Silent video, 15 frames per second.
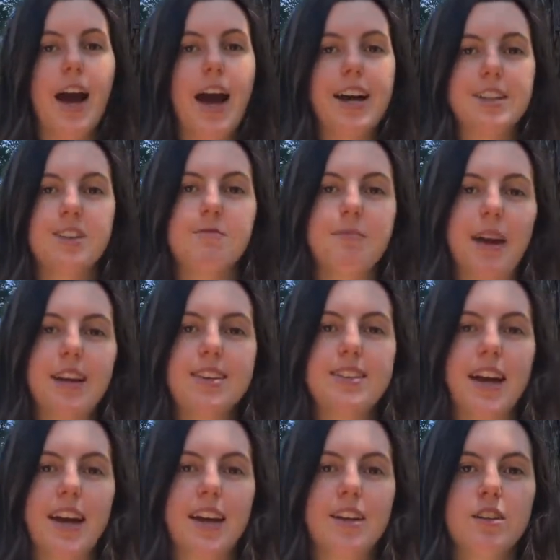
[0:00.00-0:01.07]
As of May 2,
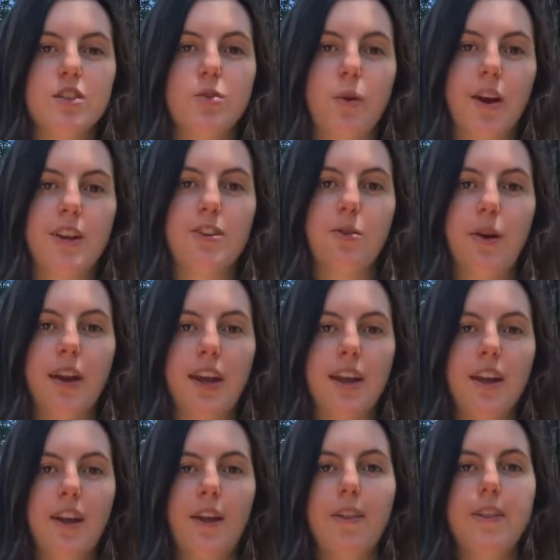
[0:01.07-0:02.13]
2020,
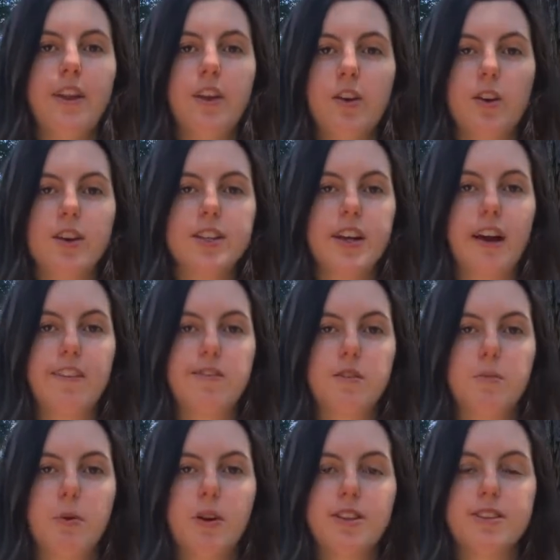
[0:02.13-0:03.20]
the New York Times
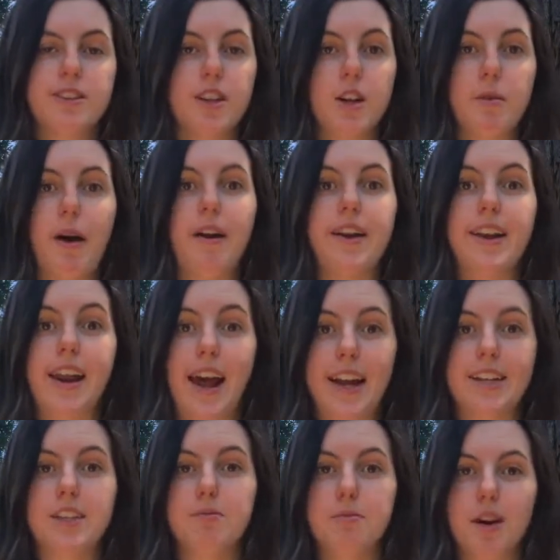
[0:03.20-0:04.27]
reports that there are about
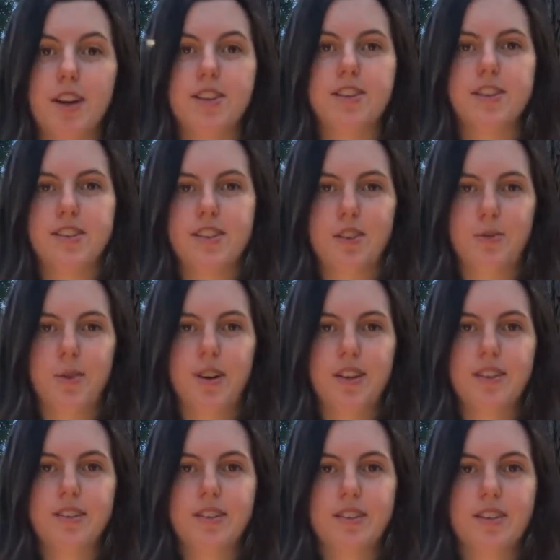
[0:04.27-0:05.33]
90 projects in the
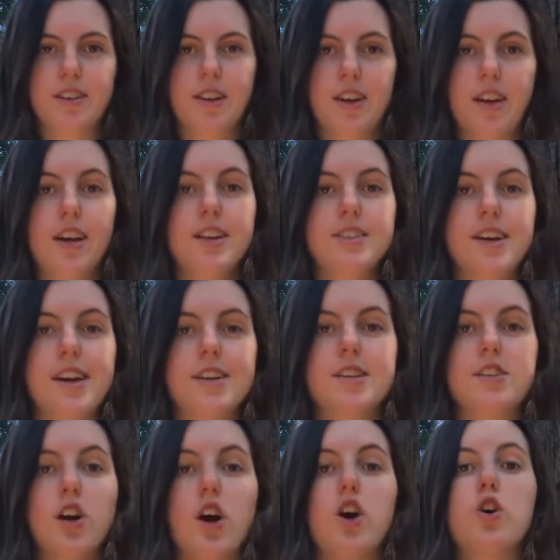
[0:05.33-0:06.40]
works.
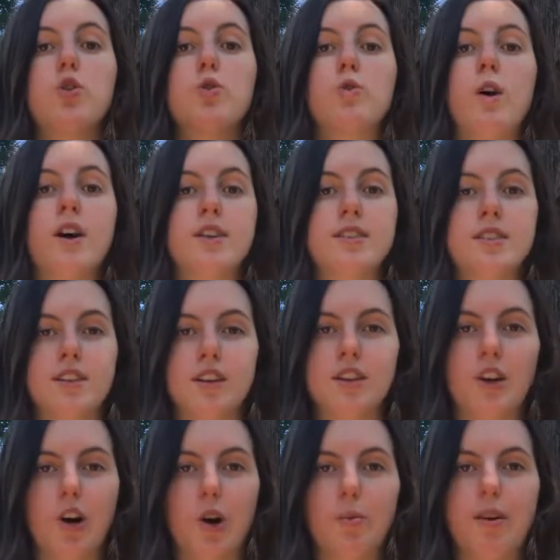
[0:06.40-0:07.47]
Scientists across the
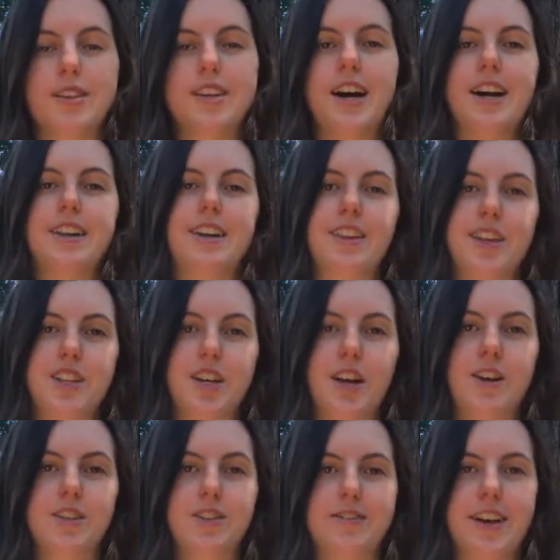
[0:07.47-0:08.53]
globe are tackling the
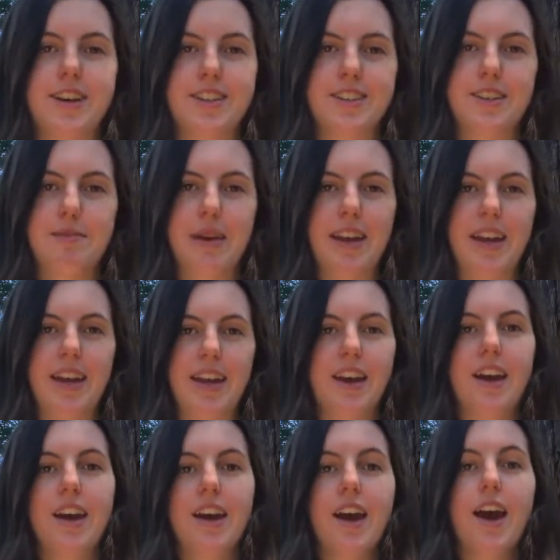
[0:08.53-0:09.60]
challenge of vaccine making,
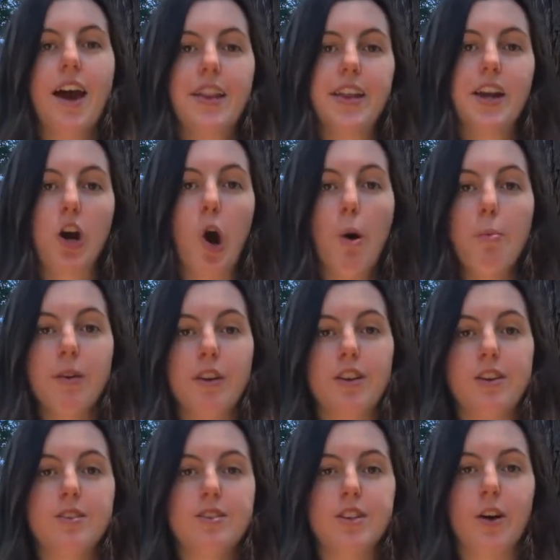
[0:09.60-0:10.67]
and they are hoping to
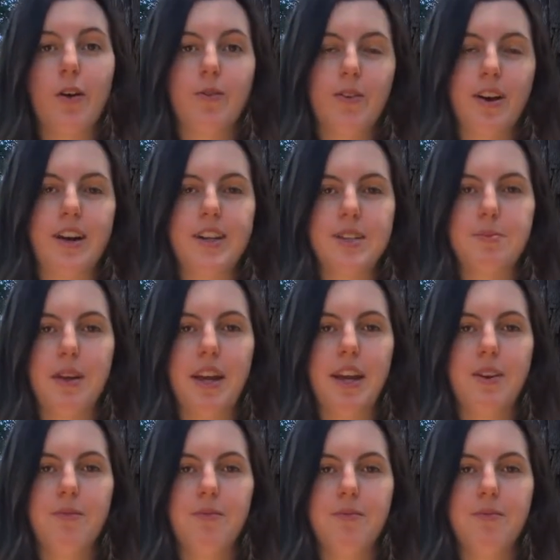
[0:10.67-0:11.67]
do so in record speed.